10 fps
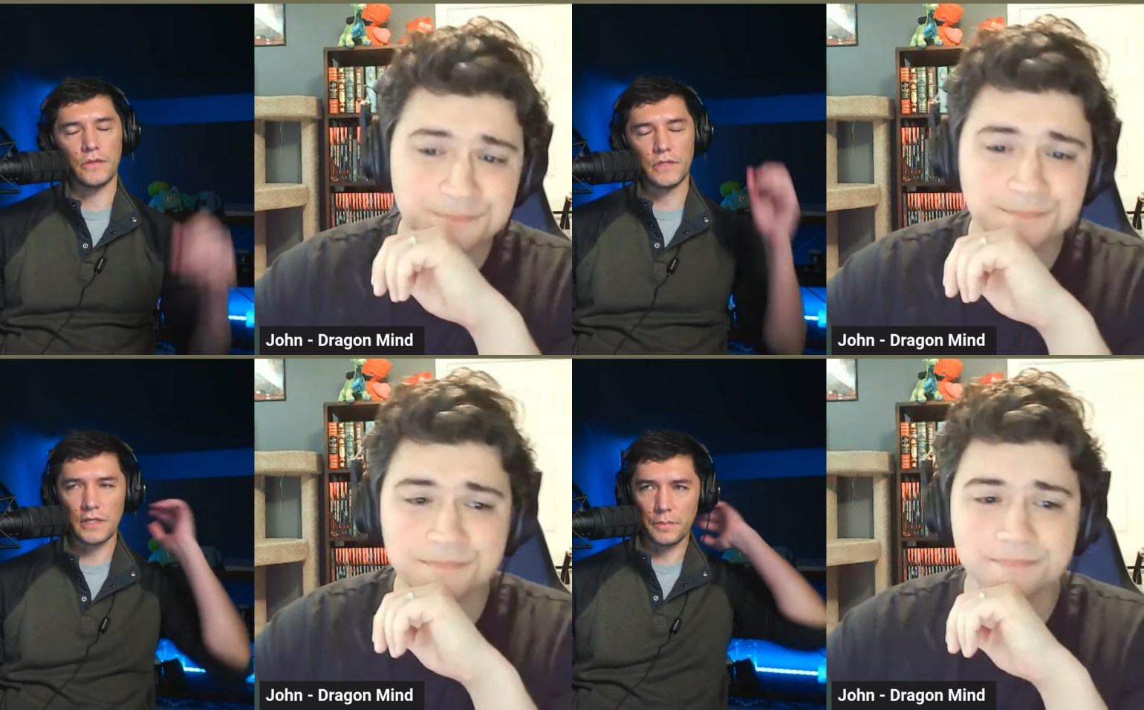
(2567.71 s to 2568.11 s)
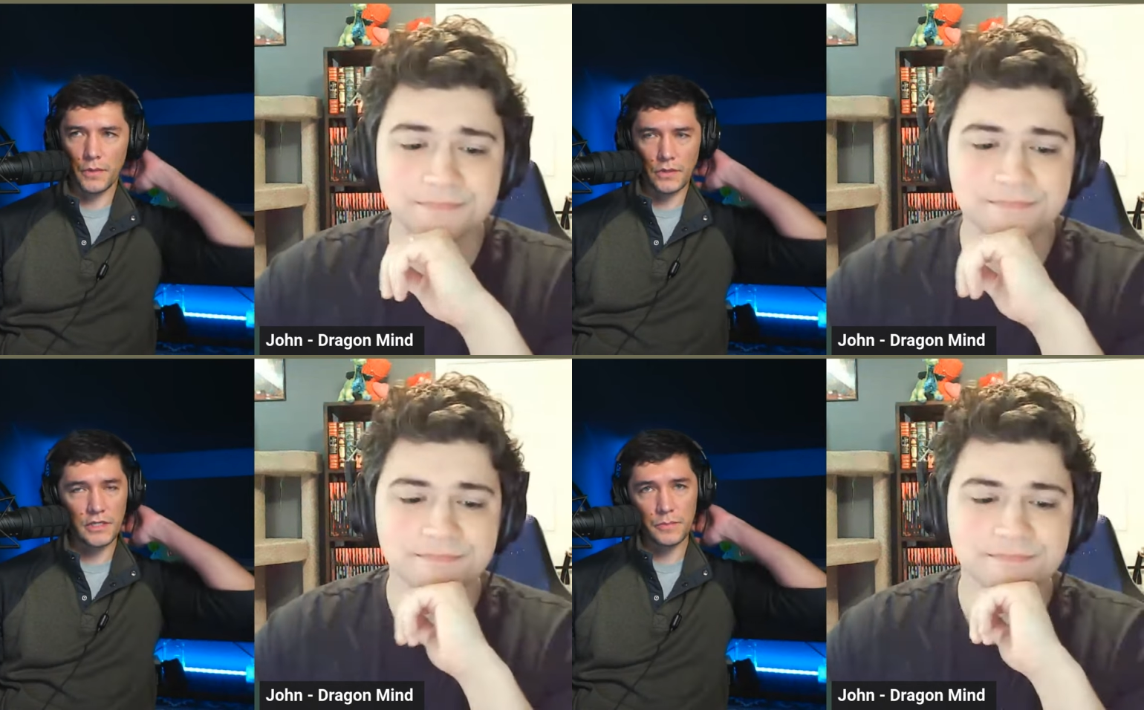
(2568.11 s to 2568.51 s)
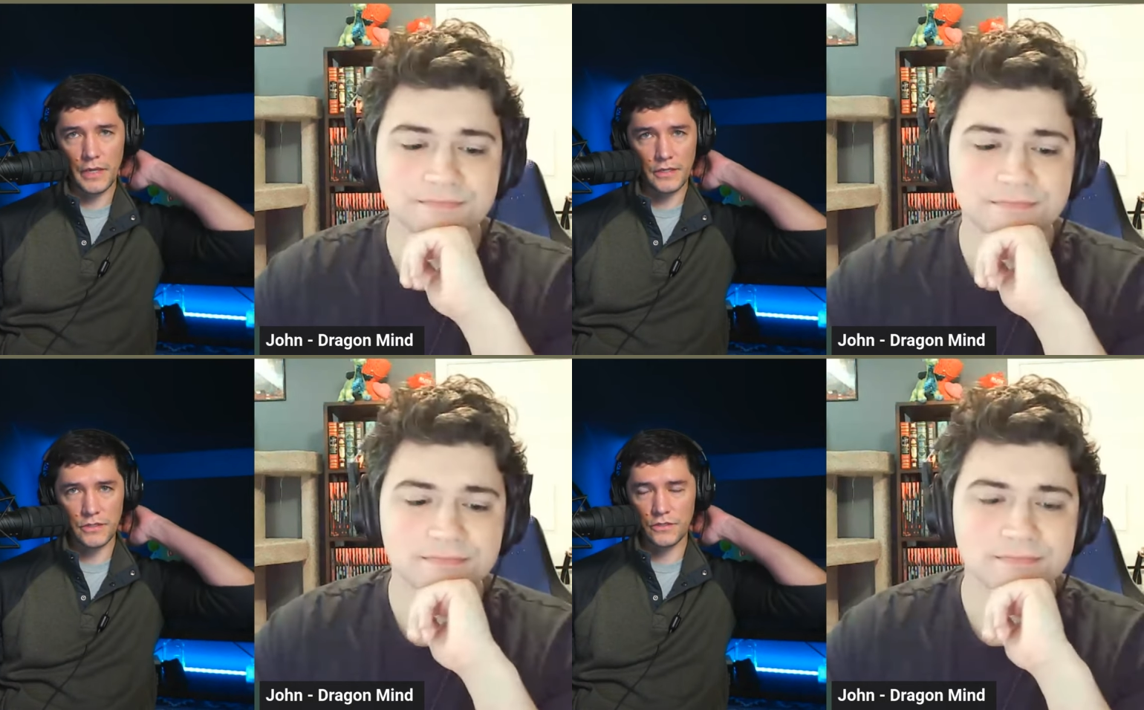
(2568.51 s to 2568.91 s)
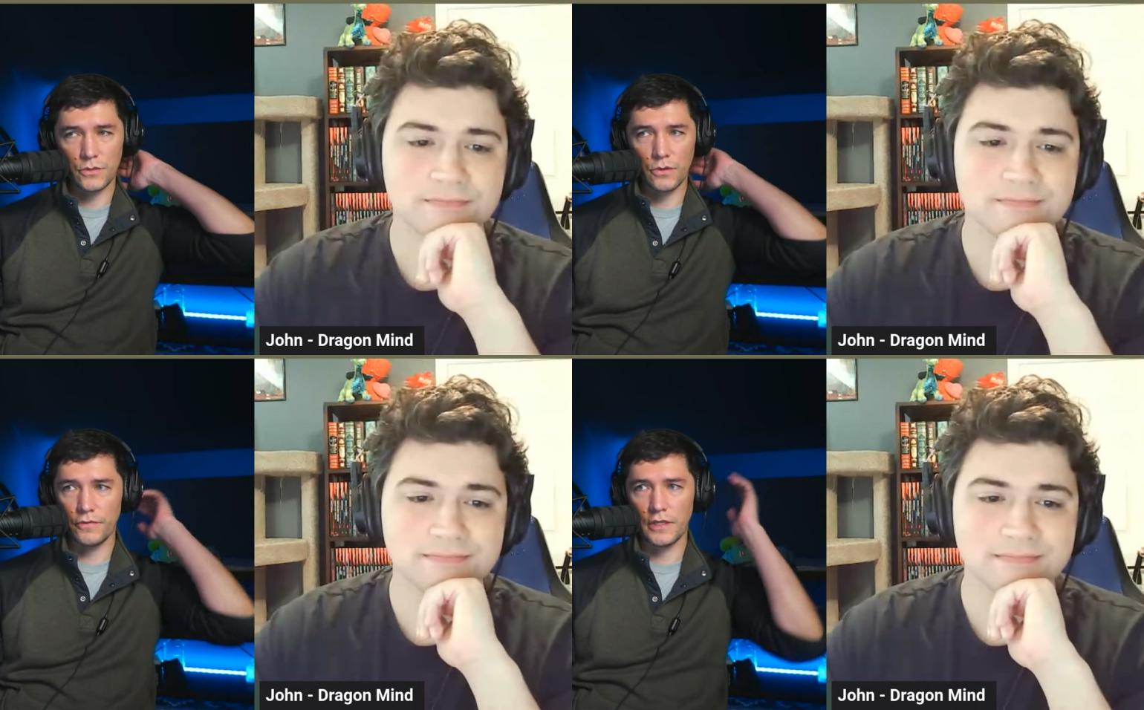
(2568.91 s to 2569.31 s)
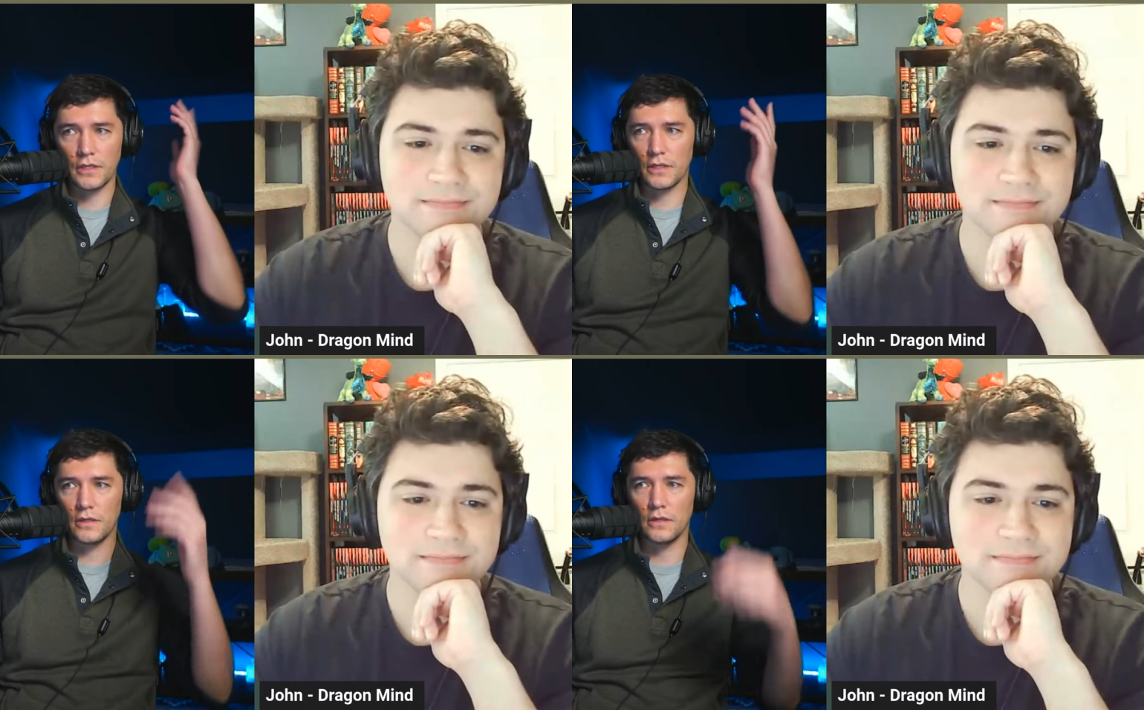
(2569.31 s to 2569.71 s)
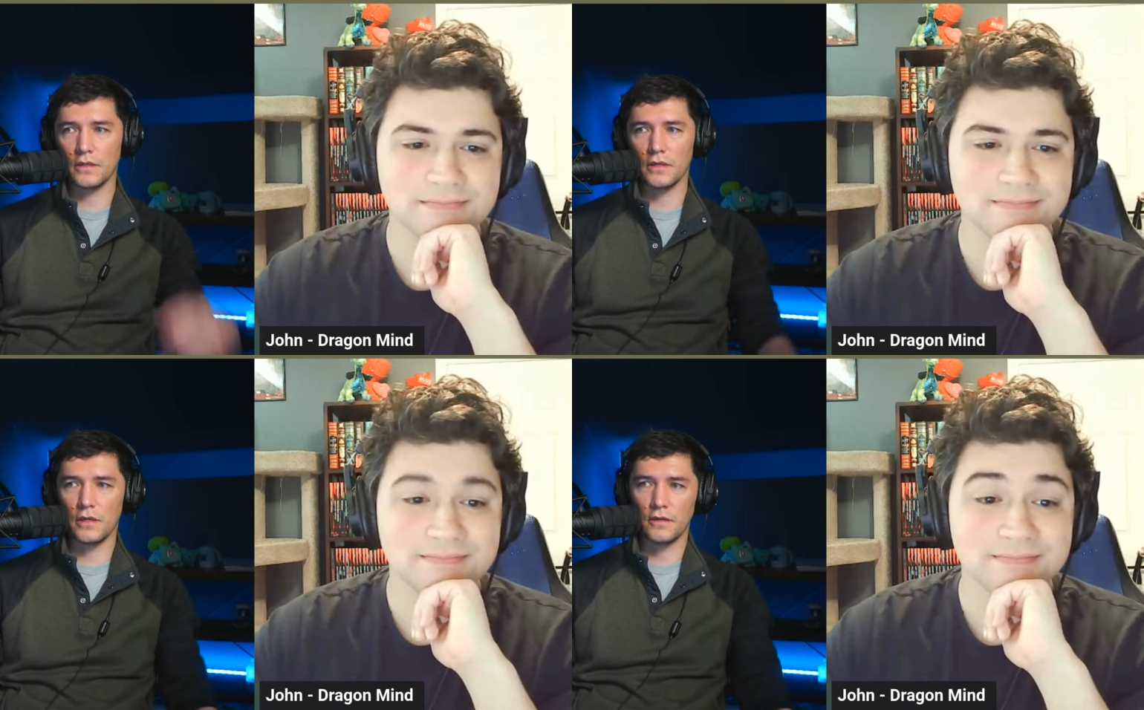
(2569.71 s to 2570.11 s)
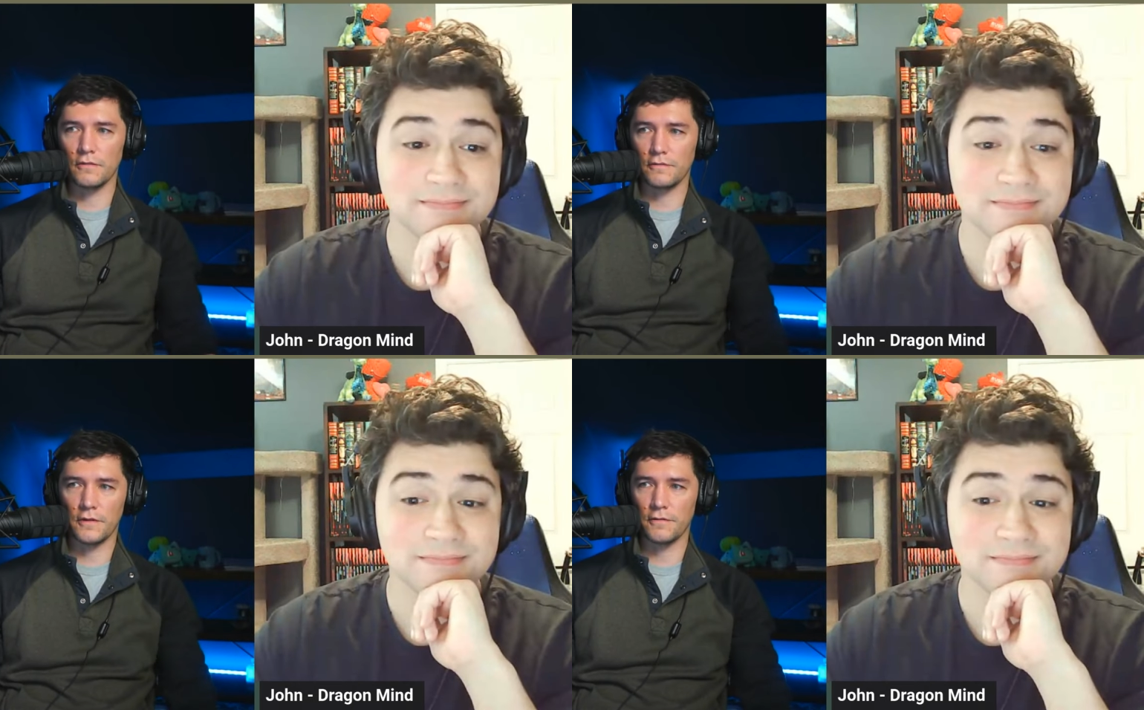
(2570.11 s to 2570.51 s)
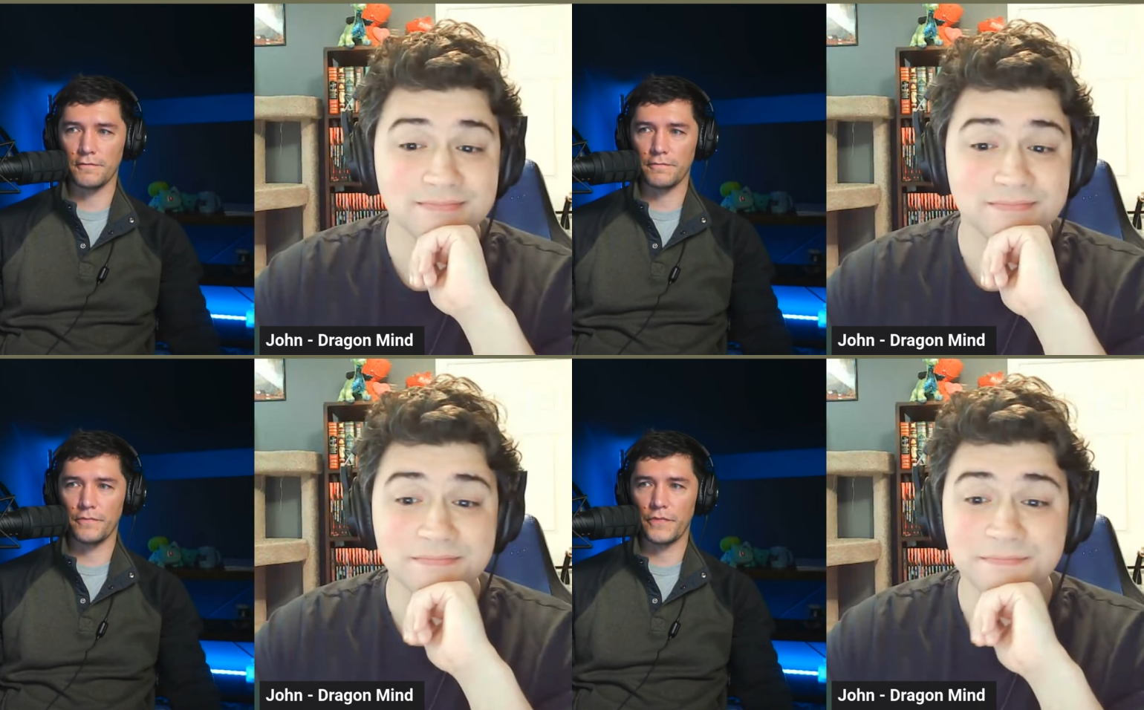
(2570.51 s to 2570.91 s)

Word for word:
Speaker 1: It's like the participation trophy of of